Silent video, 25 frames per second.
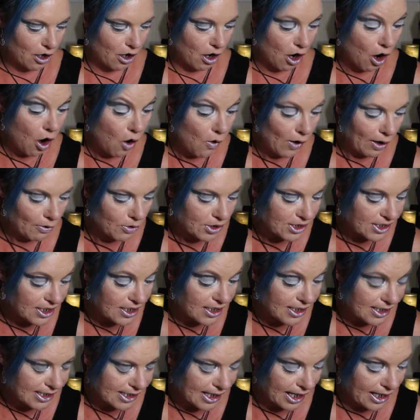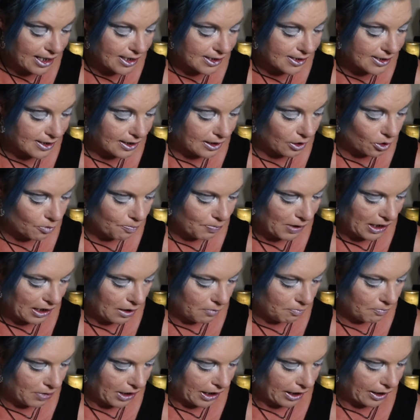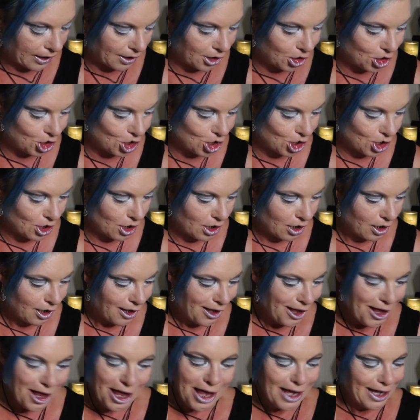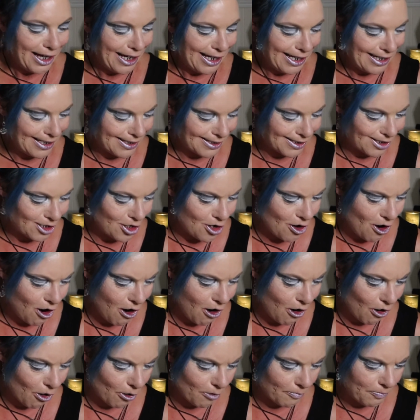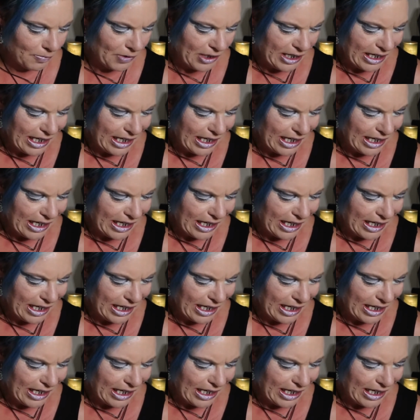Oh, I was going to say it's a little pin badge. It's not.